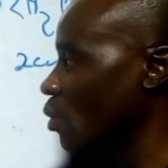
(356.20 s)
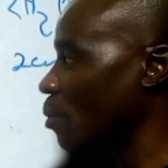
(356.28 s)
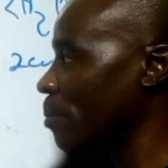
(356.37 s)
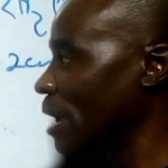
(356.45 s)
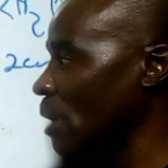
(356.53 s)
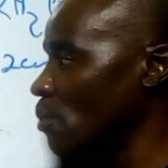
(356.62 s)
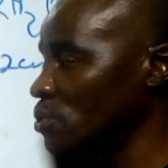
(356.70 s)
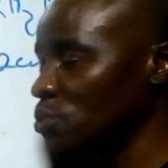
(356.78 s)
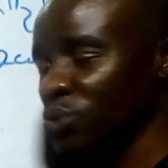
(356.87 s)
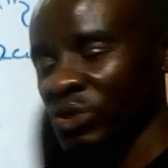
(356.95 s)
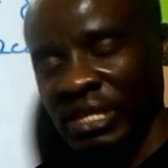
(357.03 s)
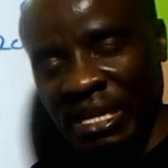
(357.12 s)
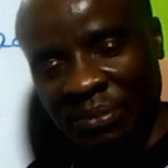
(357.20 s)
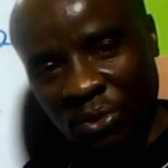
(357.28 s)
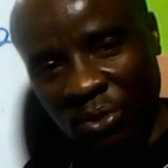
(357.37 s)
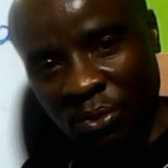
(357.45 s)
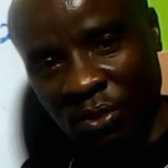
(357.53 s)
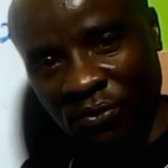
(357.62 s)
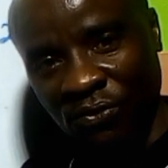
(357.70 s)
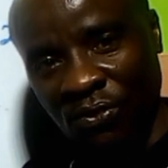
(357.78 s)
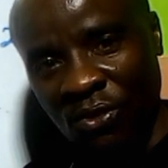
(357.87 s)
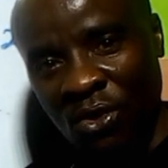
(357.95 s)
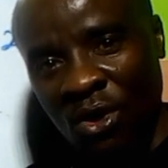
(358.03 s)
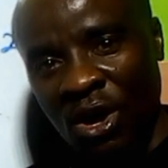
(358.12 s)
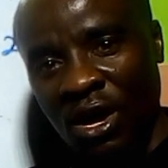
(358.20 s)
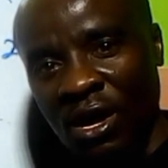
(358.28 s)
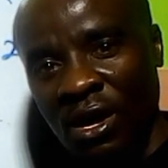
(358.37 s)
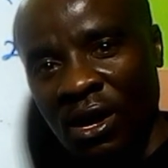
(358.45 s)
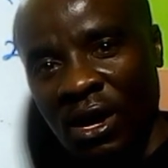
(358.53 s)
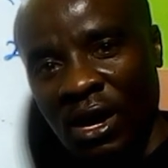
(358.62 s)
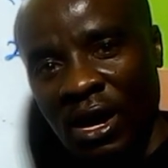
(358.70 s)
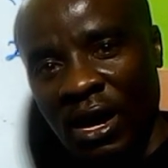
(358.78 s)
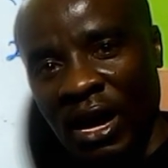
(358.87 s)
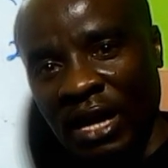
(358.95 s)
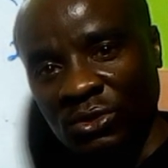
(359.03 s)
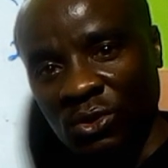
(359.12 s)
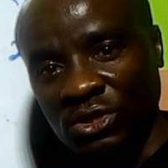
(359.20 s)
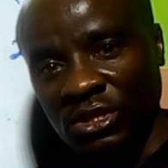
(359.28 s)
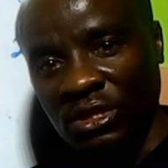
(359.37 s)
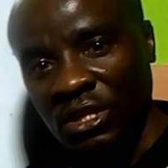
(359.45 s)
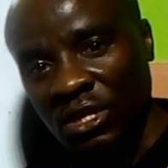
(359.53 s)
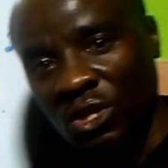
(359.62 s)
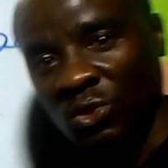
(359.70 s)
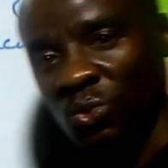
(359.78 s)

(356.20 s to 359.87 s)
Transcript: combined with 2 cm cube of hydrogen, it